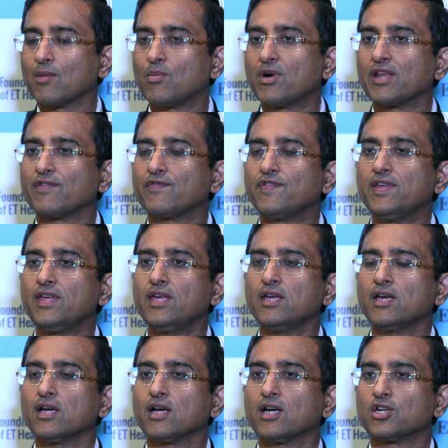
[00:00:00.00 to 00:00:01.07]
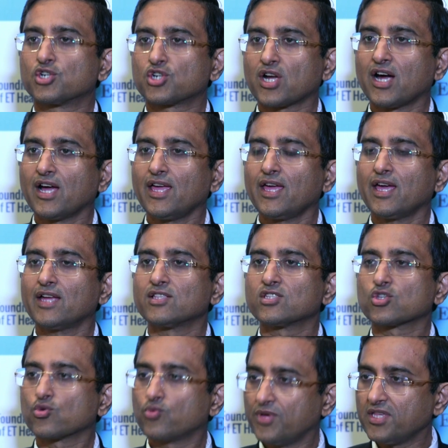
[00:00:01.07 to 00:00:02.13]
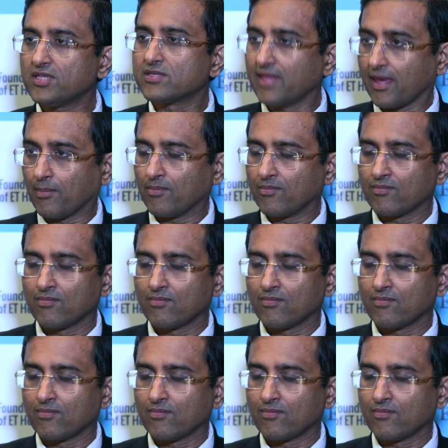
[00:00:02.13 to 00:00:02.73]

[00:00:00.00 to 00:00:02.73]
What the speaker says: But if we try and squeeze them,